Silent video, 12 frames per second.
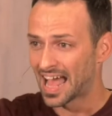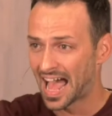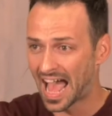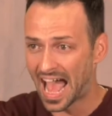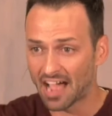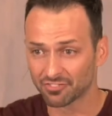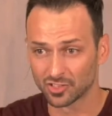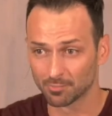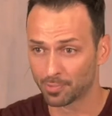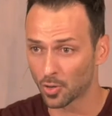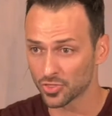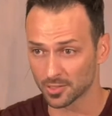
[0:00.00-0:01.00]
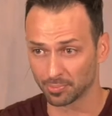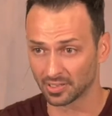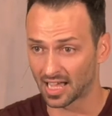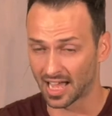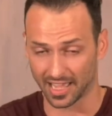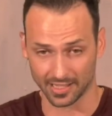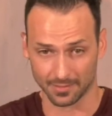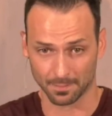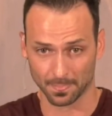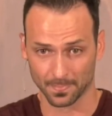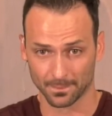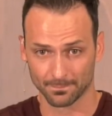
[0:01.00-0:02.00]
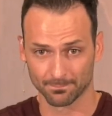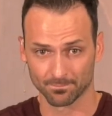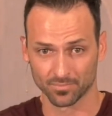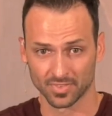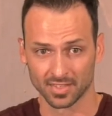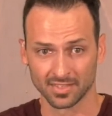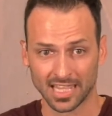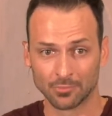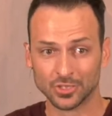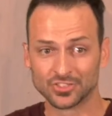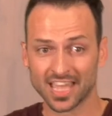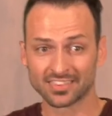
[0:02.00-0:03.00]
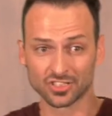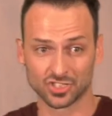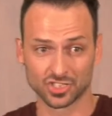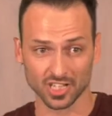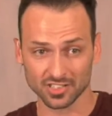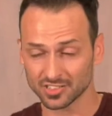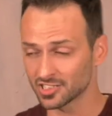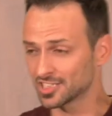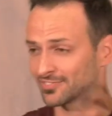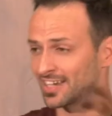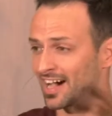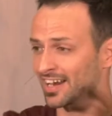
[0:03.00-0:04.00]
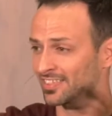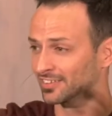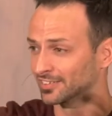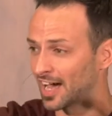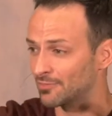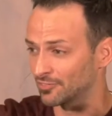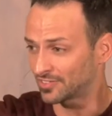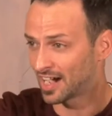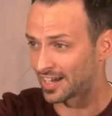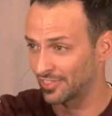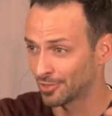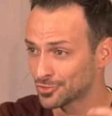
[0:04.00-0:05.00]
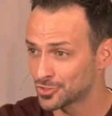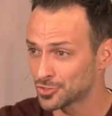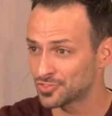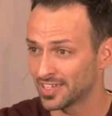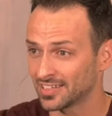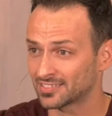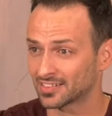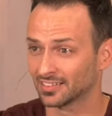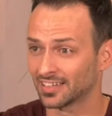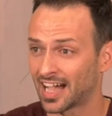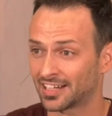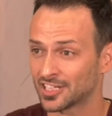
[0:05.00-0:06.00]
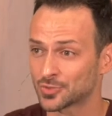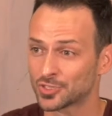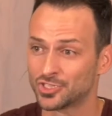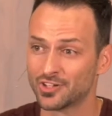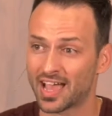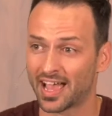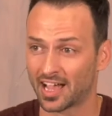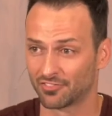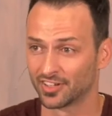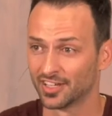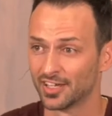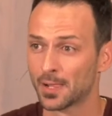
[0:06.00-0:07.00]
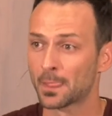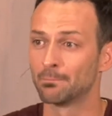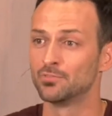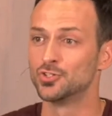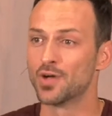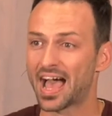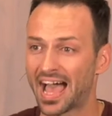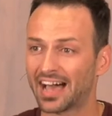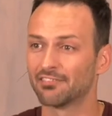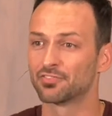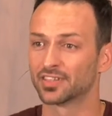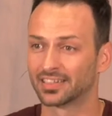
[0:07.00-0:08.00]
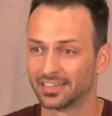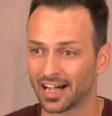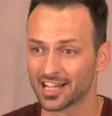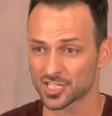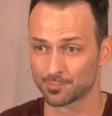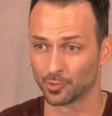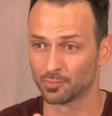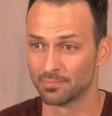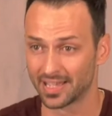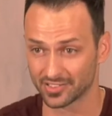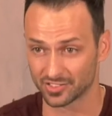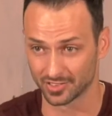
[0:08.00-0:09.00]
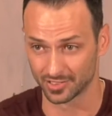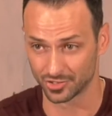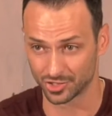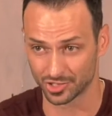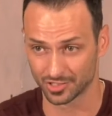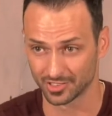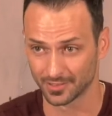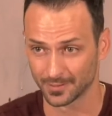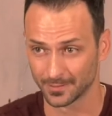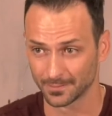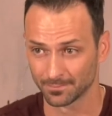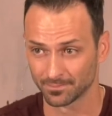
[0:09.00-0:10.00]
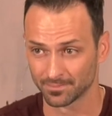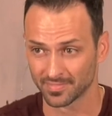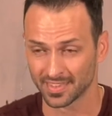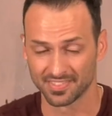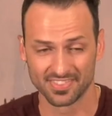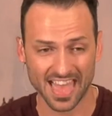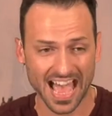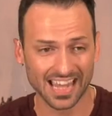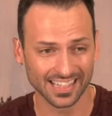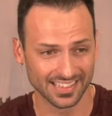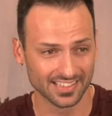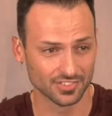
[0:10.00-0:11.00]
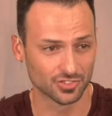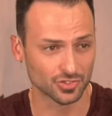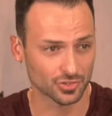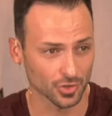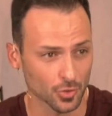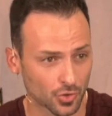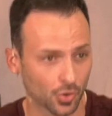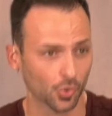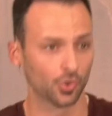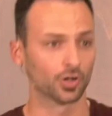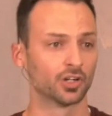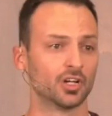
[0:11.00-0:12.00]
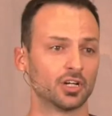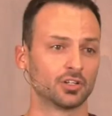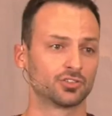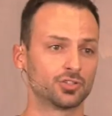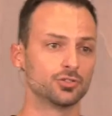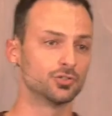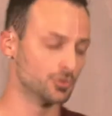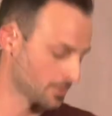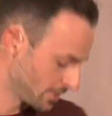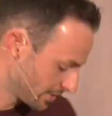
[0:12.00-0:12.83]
have to both apply. And when you take the justice of God and the love of God, and those two things collide, guess what you have? You have the gospel message. That is so core to the